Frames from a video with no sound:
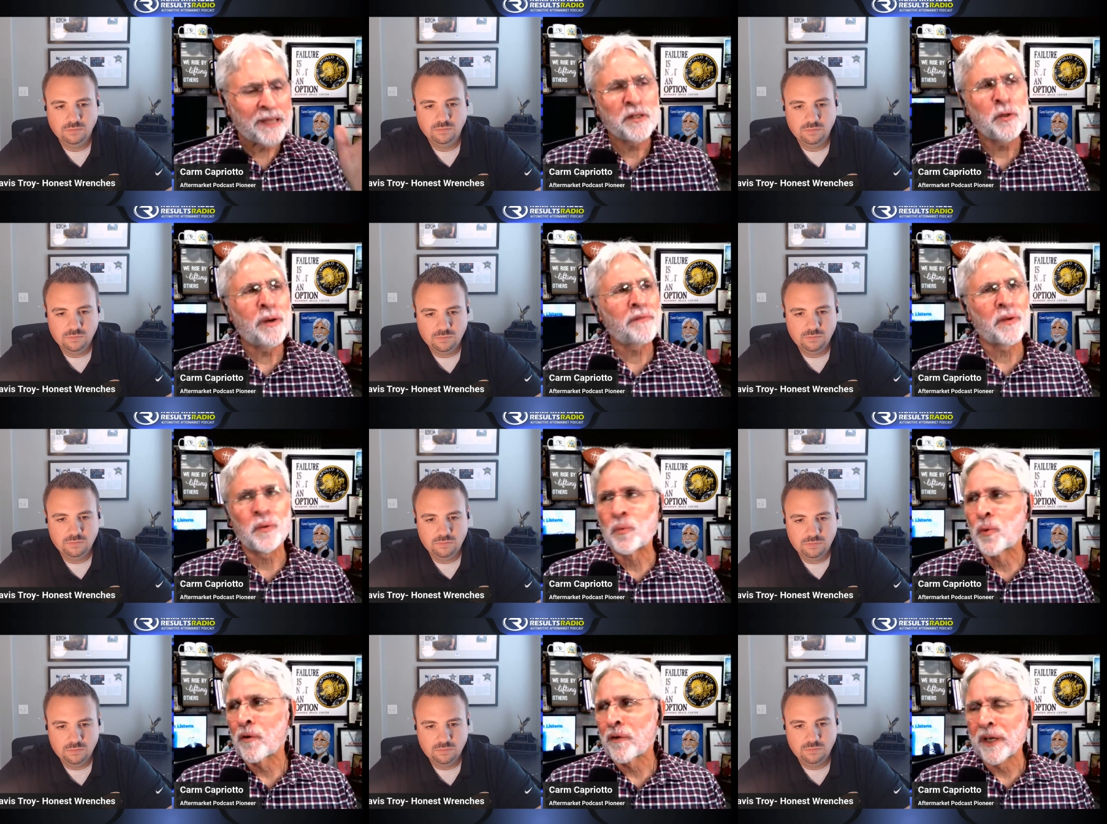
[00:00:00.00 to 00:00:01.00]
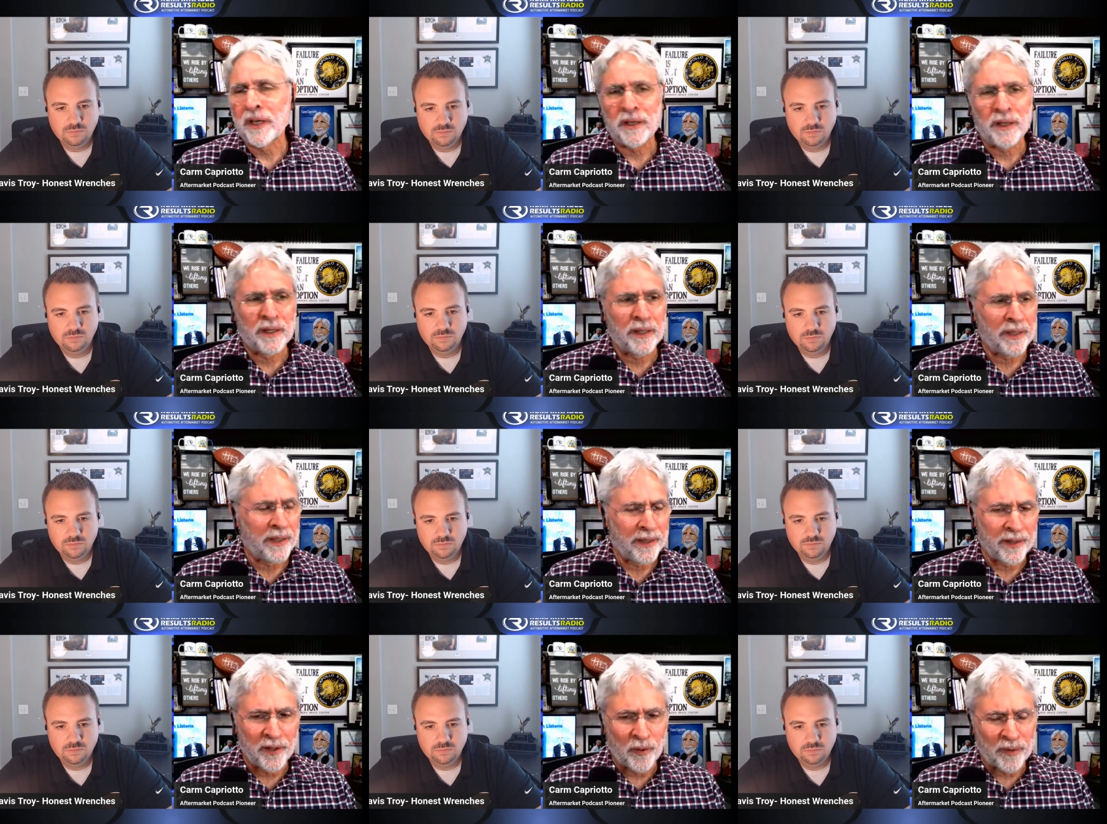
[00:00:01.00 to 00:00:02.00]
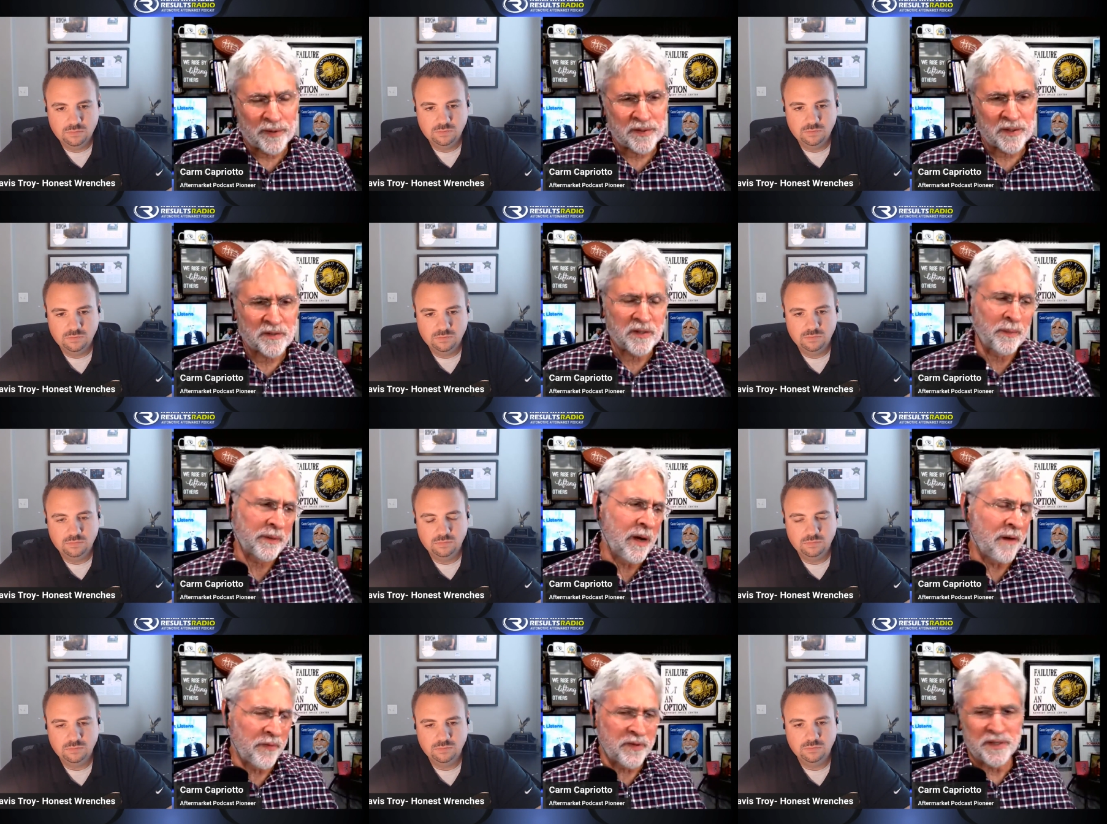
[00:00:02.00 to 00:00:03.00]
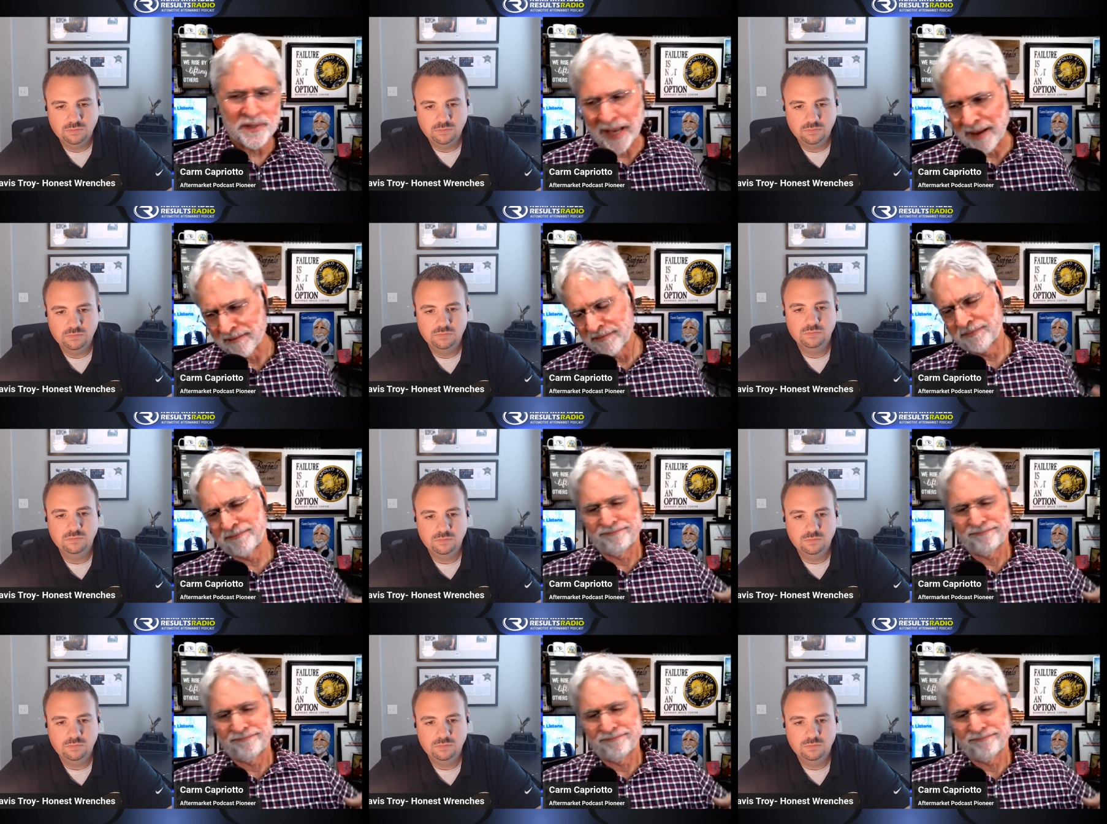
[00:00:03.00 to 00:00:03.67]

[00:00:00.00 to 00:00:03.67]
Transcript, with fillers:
Speaker 1: do you ever worry? You know, it's, it's conferences have